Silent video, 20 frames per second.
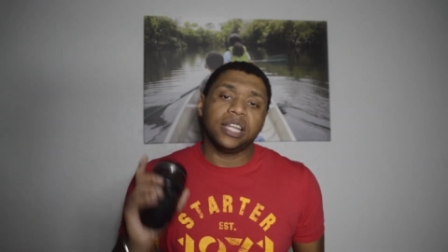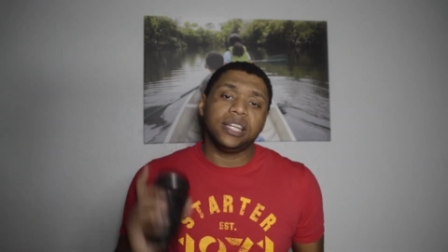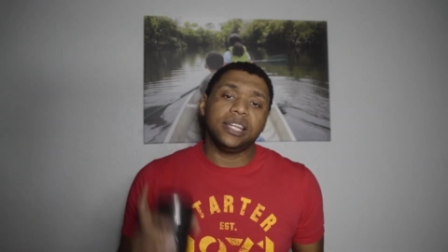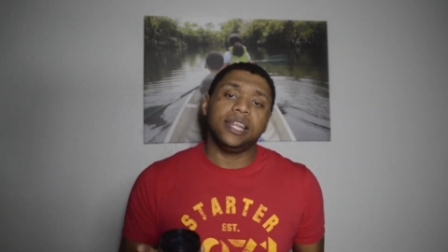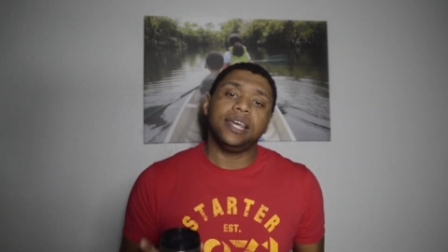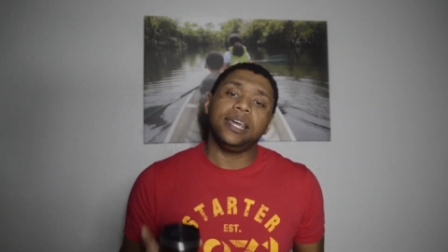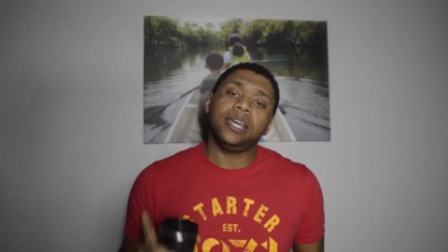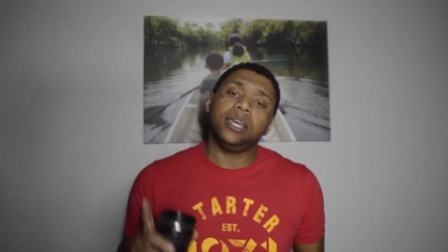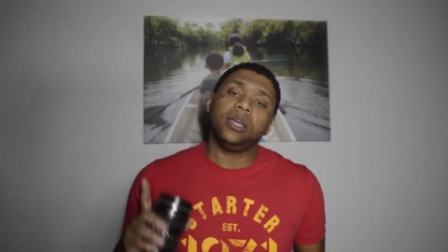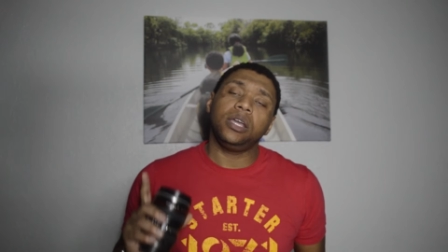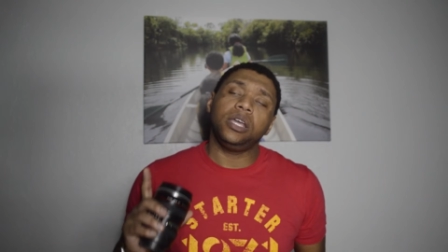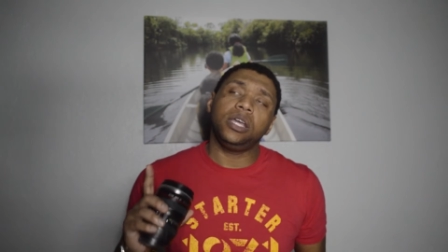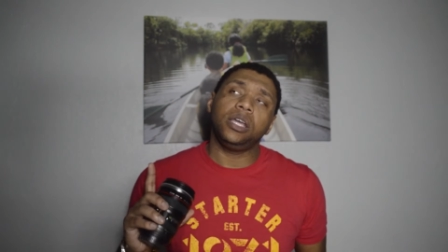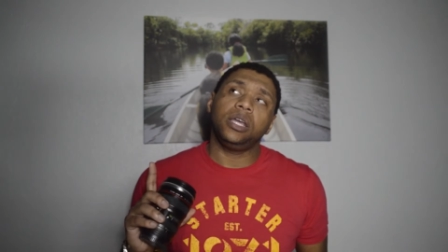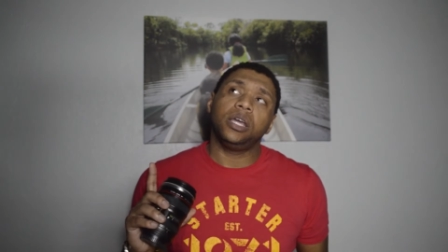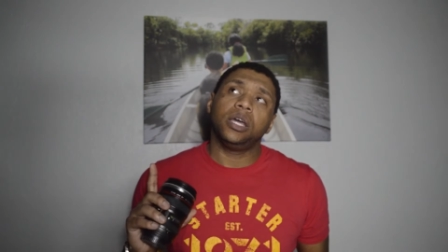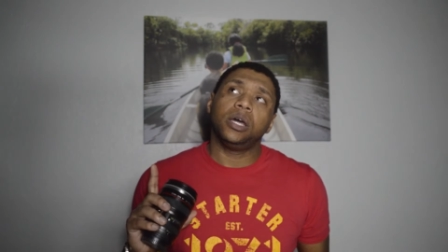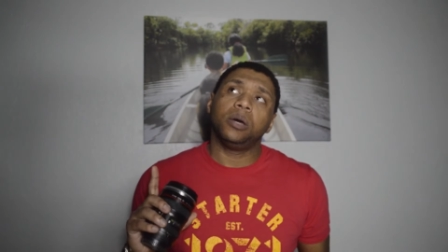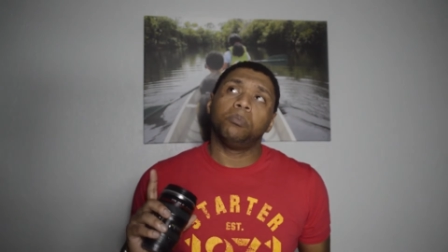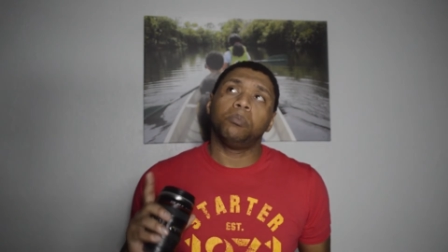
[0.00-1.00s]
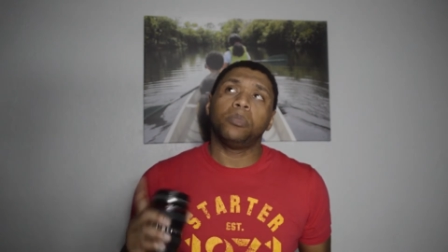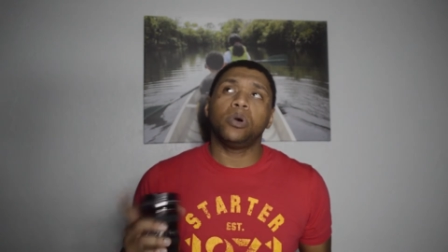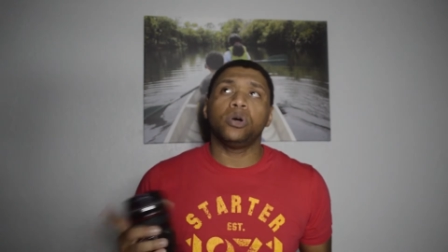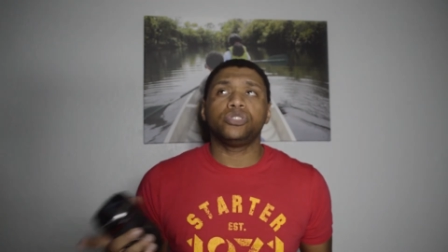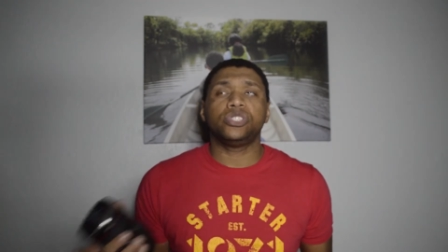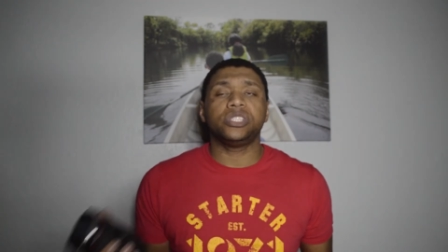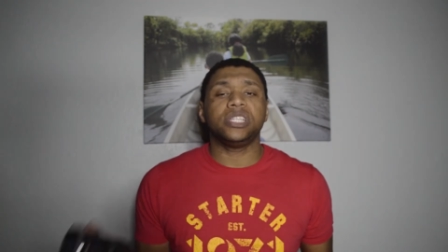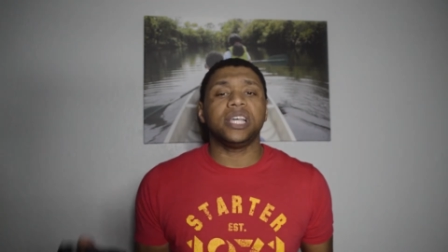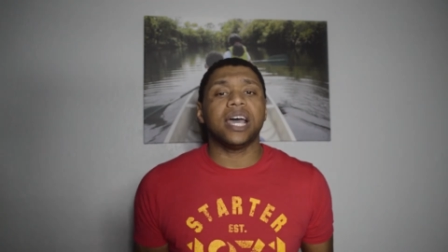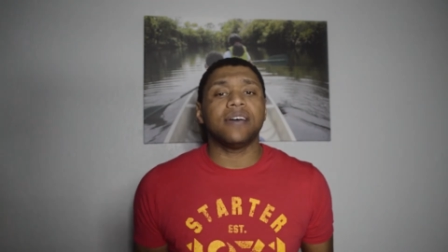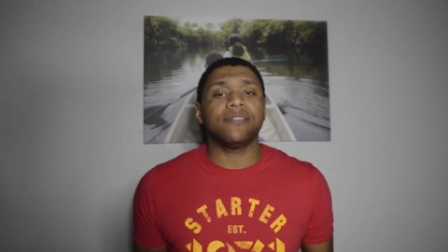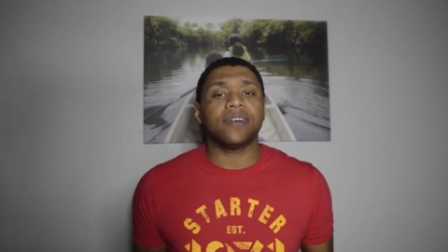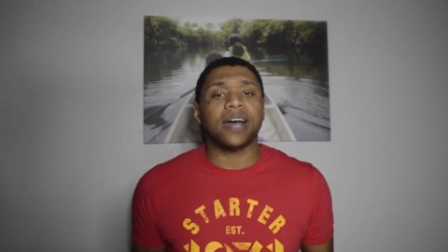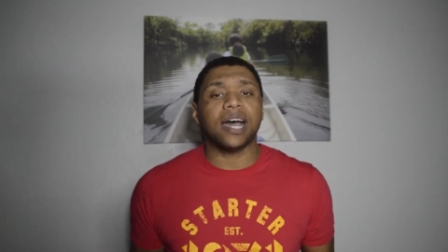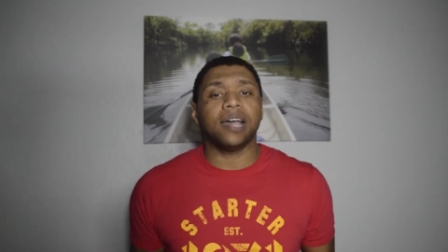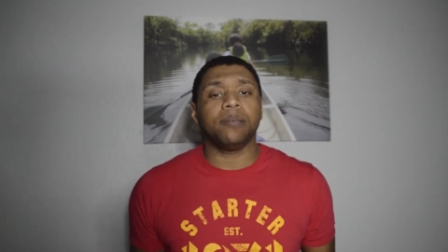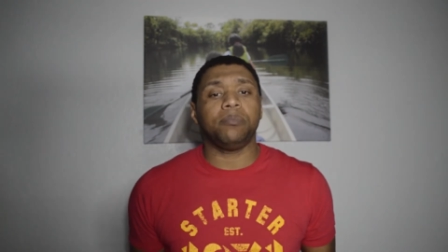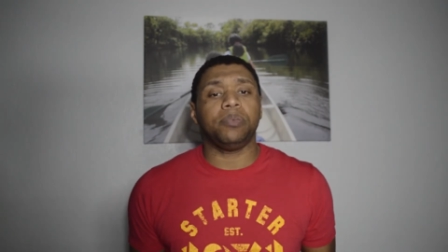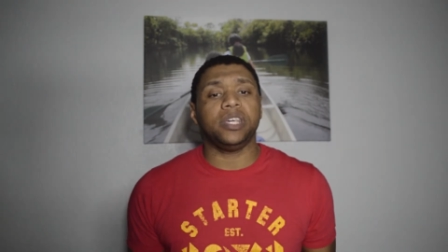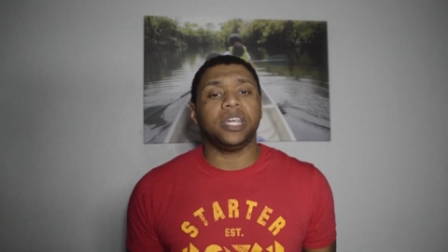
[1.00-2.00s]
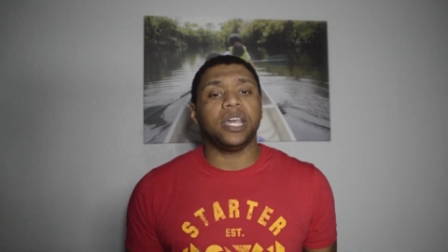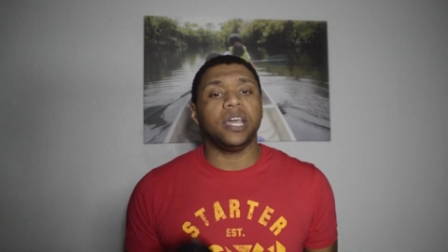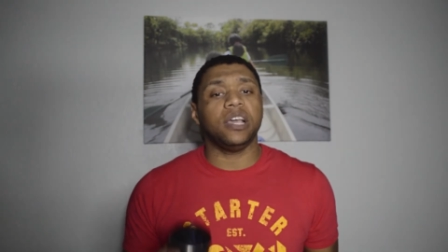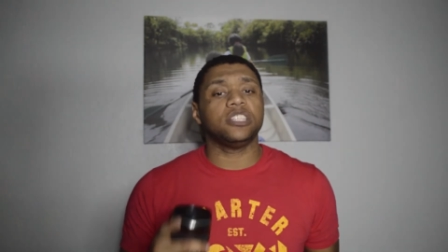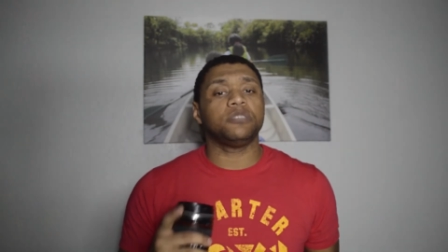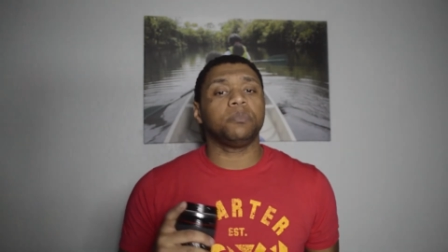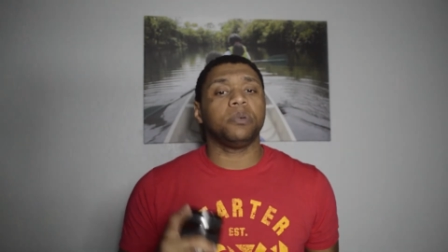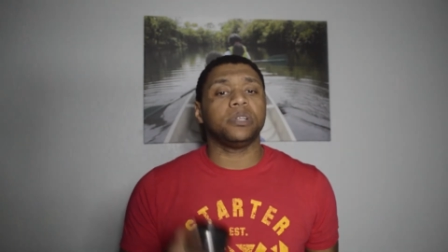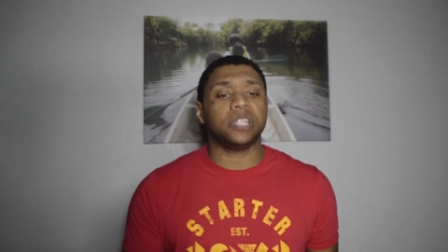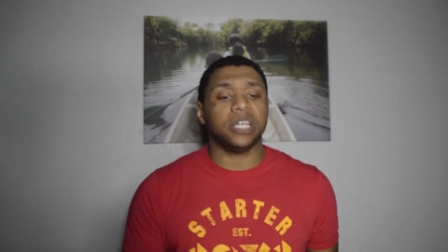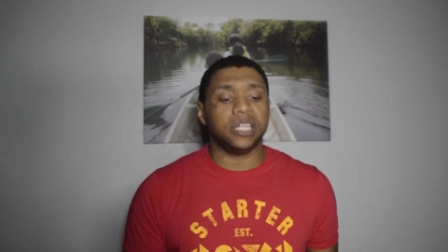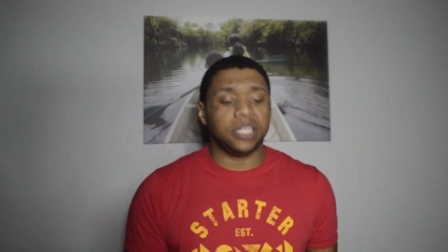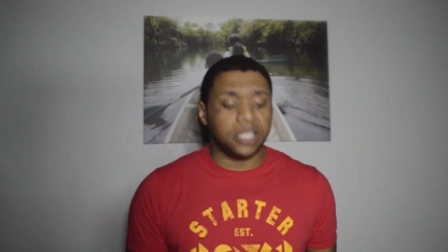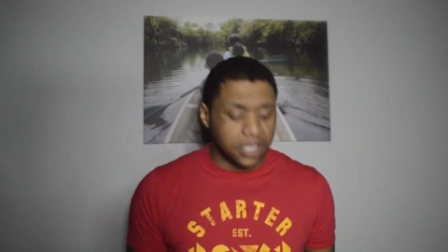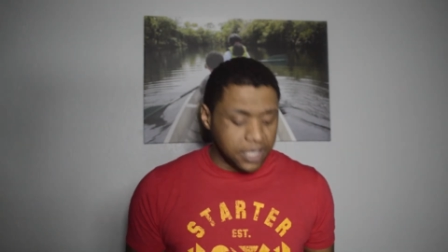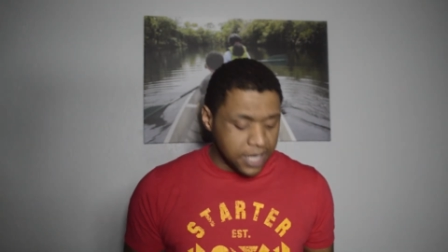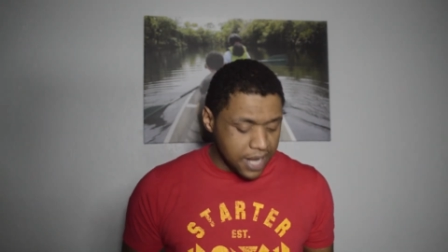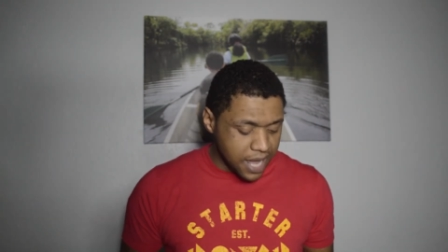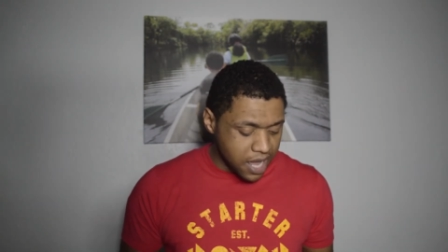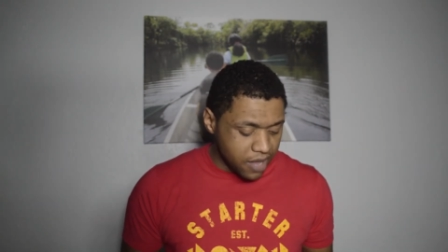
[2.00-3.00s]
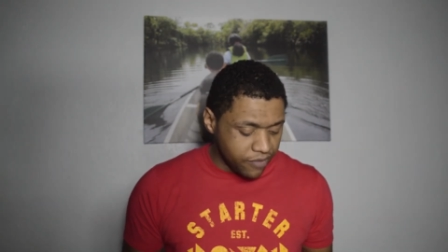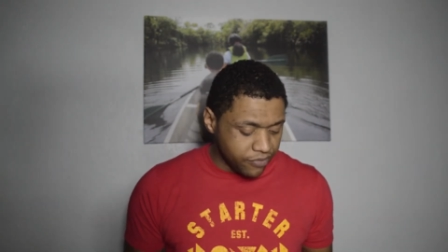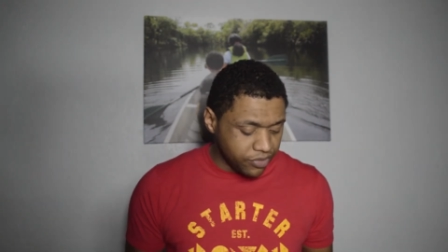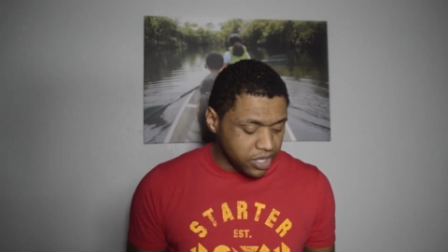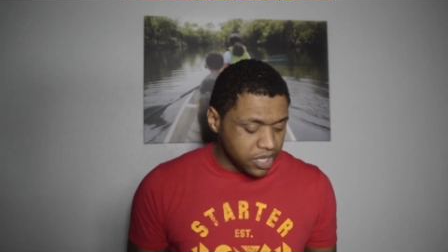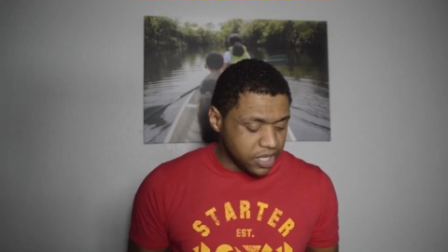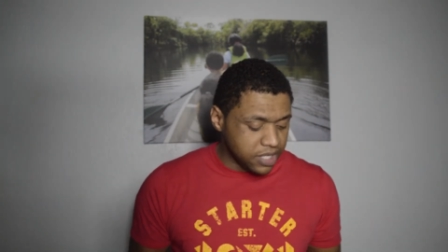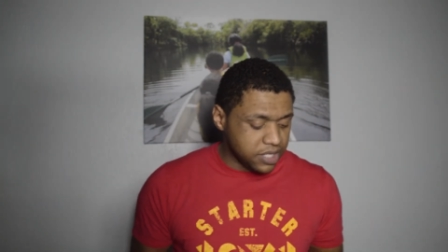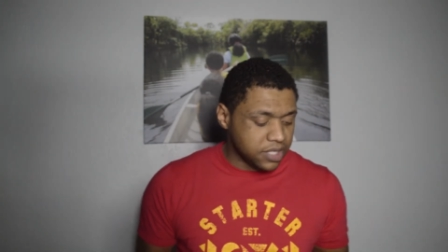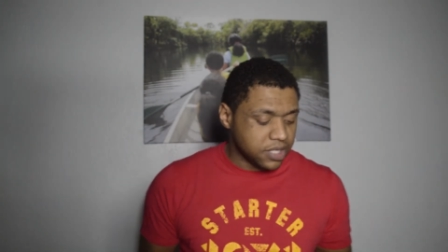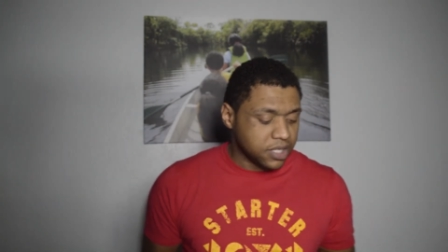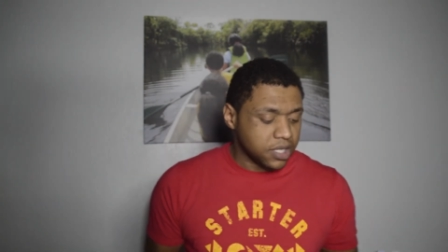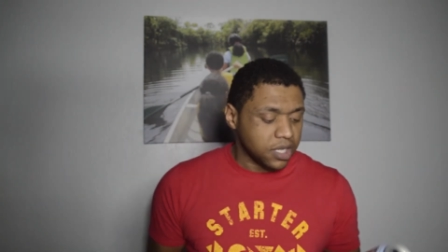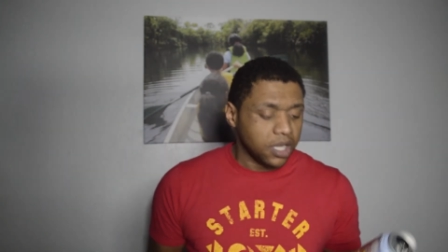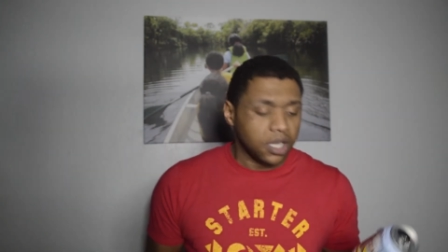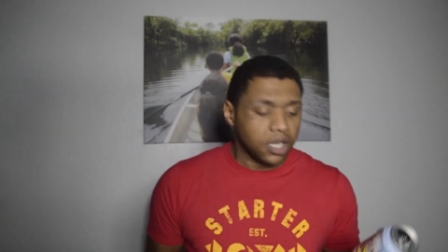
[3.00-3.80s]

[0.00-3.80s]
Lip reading: they mostly have IPAs, but they did have this.